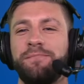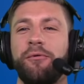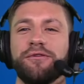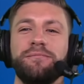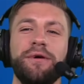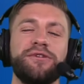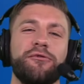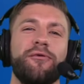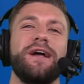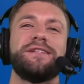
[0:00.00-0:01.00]
Sports.
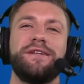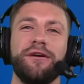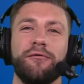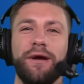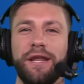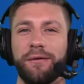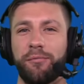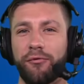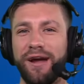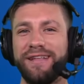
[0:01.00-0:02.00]
Mitchell Renz here, ready to
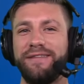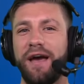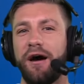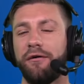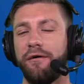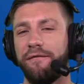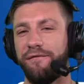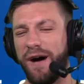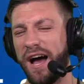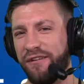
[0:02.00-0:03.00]
break down
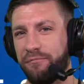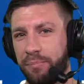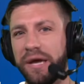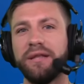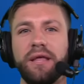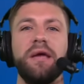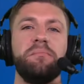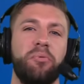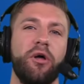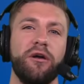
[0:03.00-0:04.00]
five
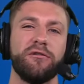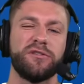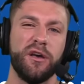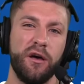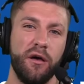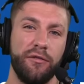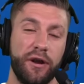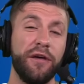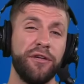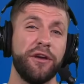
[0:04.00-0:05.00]
big-name players
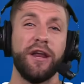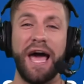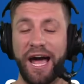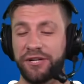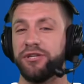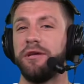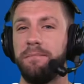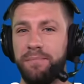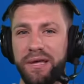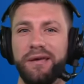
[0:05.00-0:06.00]
that I think could actually
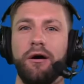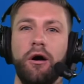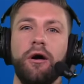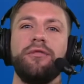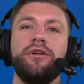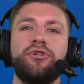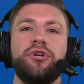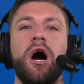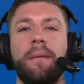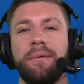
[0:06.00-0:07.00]
be on the
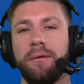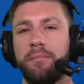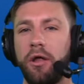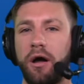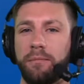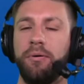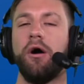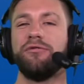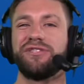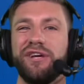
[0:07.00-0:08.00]
chopping block
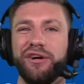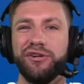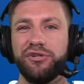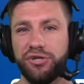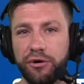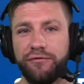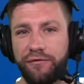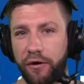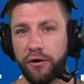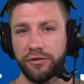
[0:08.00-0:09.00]
post June
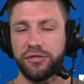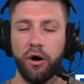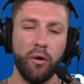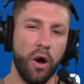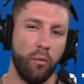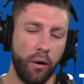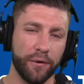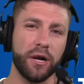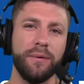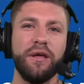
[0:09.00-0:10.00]
1st. So what
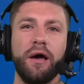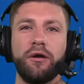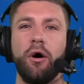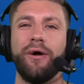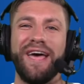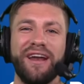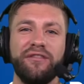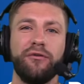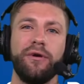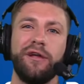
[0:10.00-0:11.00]
we're going to be going ahead
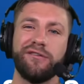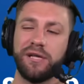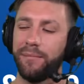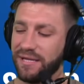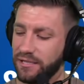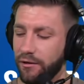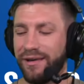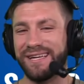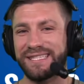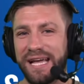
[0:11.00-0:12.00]
and doing here is I'm going to tell
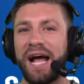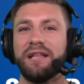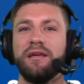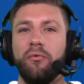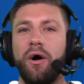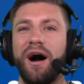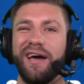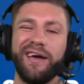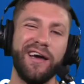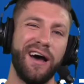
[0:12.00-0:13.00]
you exactly
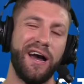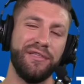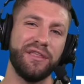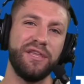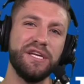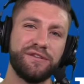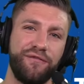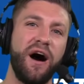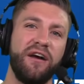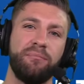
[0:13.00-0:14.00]
why I think these
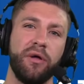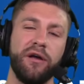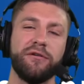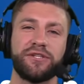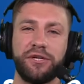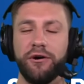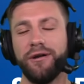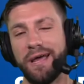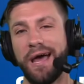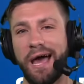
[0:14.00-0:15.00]
five players
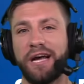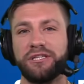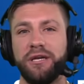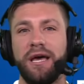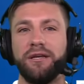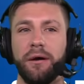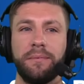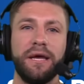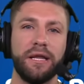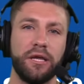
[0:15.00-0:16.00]
could actually end
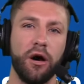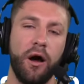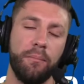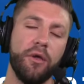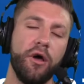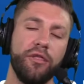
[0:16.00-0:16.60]
up getting cut.